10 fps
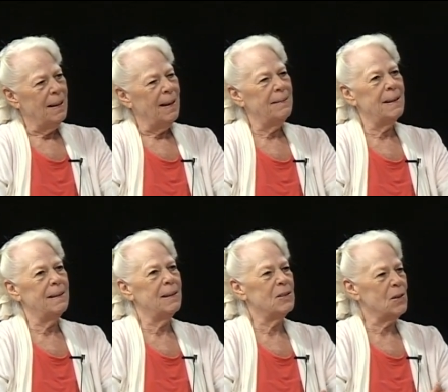And
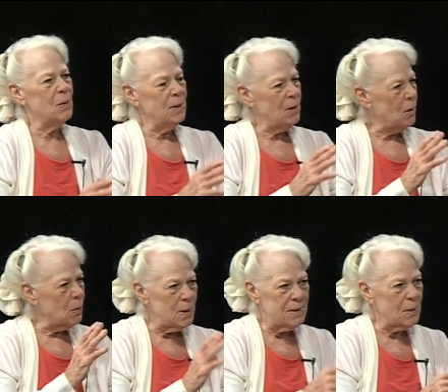then there's
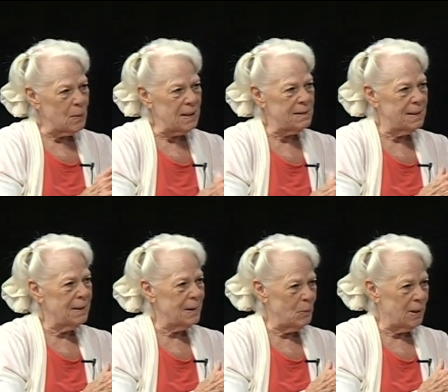always the Wednesday
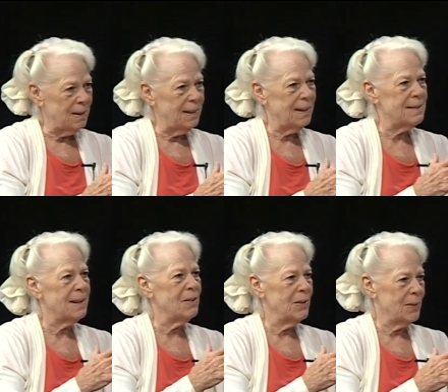night meeting at
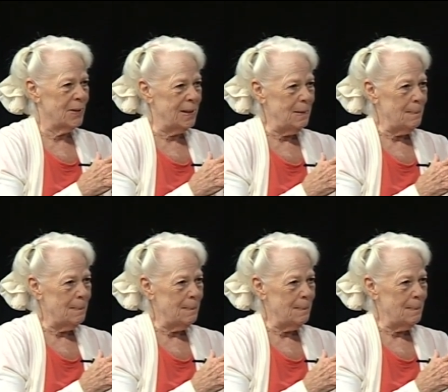7:30.